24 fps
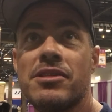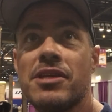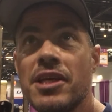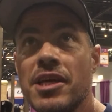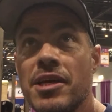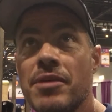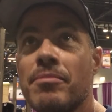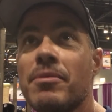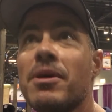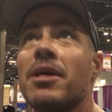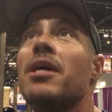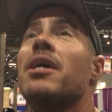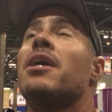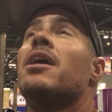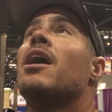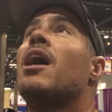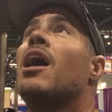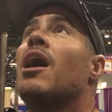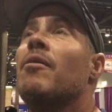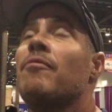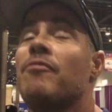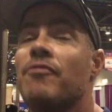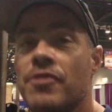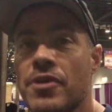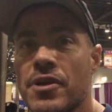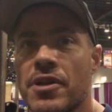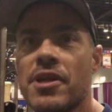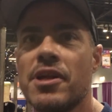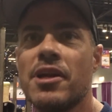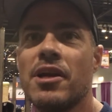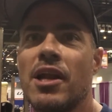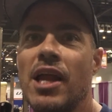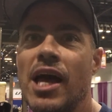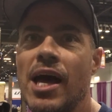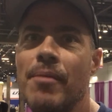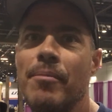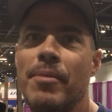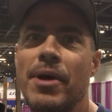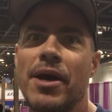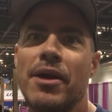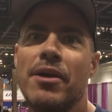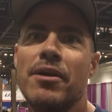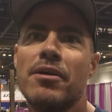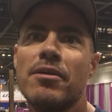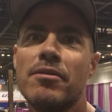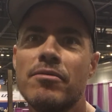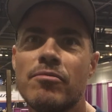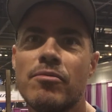of steam. I'm feeling a lot
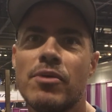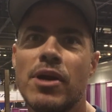better.